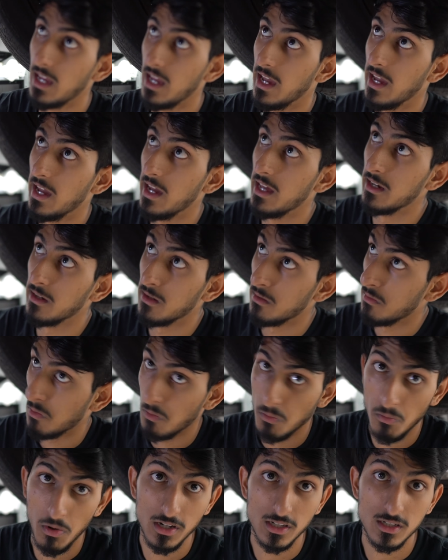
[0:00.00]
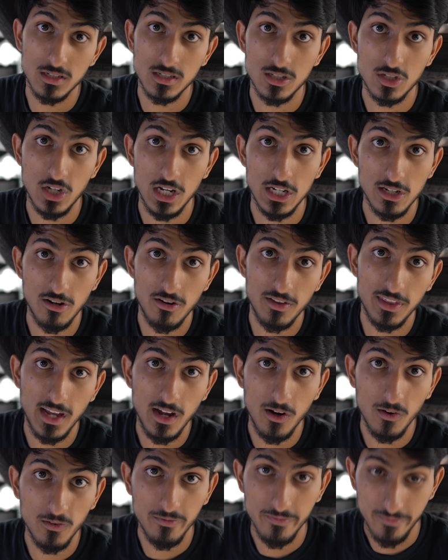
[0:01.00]
and we'll just change everything
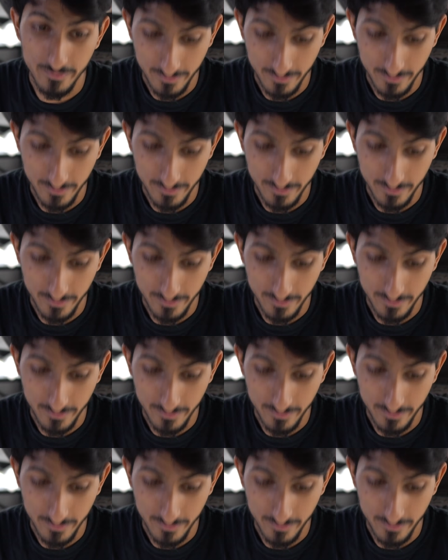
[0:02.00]
out.